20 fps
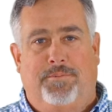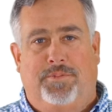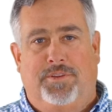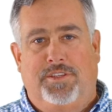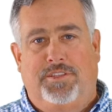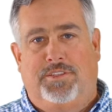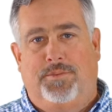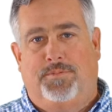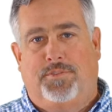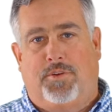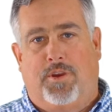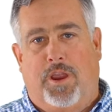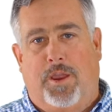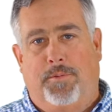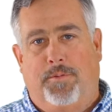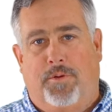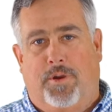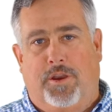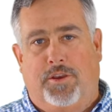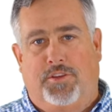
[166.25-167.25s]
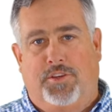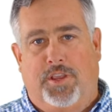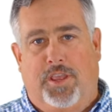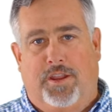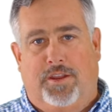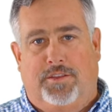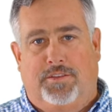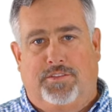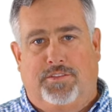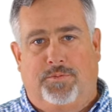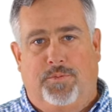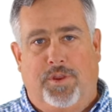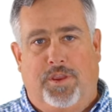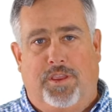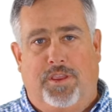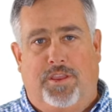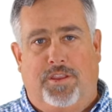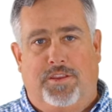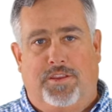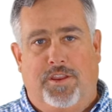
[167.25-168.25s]
Please subscribe to our channel so we
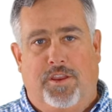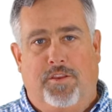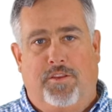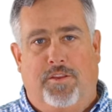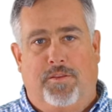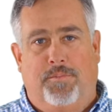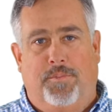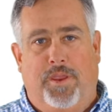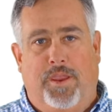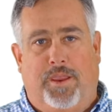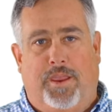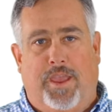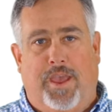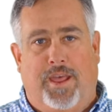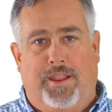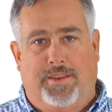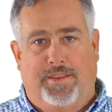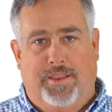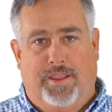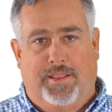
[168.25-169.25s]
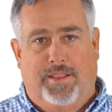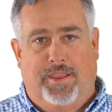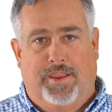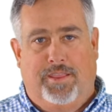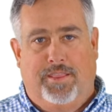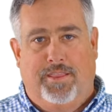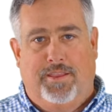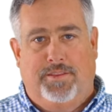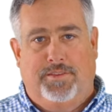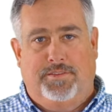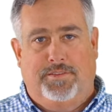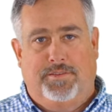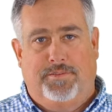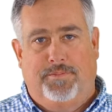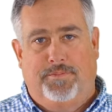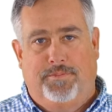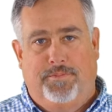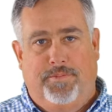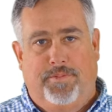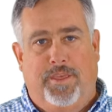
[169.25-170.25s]
can continue to make content like this.
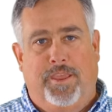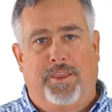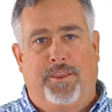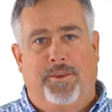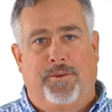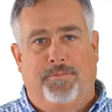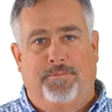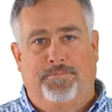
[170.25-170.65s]
Thank you.